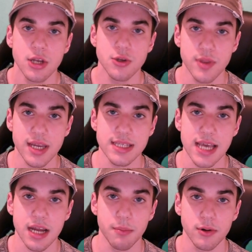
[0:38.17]
to the
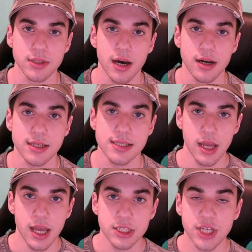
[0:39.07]
Gonzaga
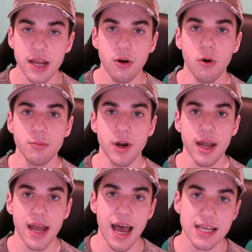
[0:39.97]
Bulldogs. Chet
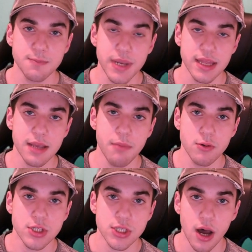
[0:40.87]
Holmgren has been the
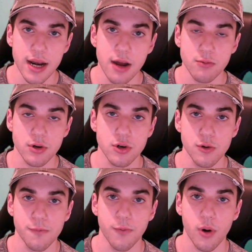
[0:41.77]
most sought-out
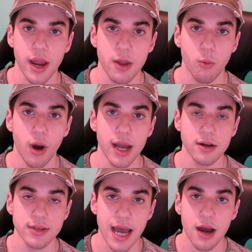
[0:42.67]
recruit for a
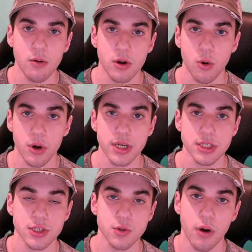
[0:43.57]
while now, according
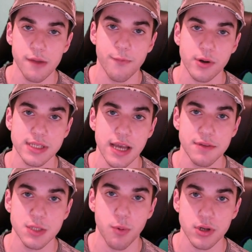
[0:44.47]
to the
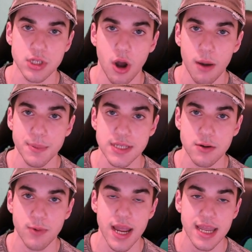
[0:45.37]
24/7 Sports
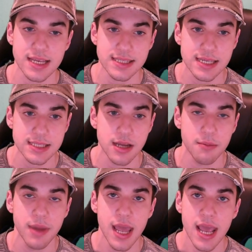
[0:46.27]
Composite Ranking
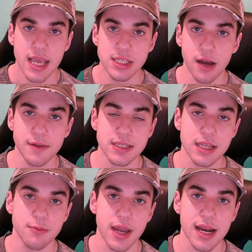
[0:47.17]
System. He's
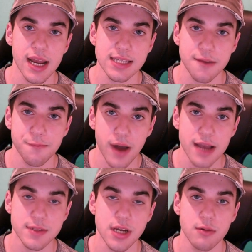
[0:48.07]
obviously rated as a
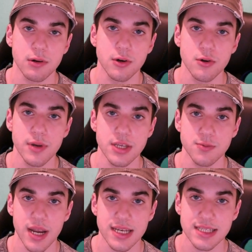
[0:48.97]
5-star recruit.
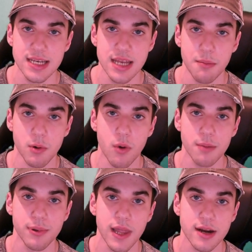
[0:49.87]
He's ranked as the
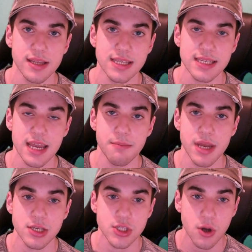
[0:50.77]
#1 player in the state of
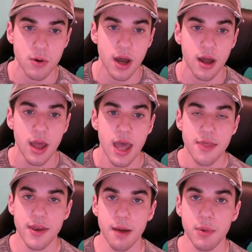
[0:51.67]
Minnesota,
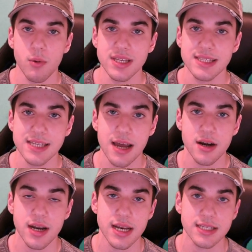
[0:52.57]
the #1
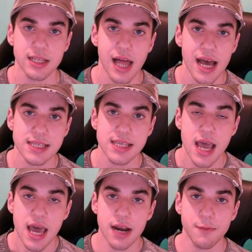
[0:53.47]
center in his class,
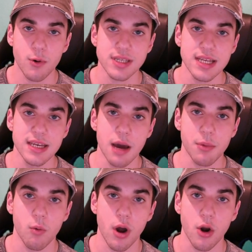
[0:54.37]
and of course the #1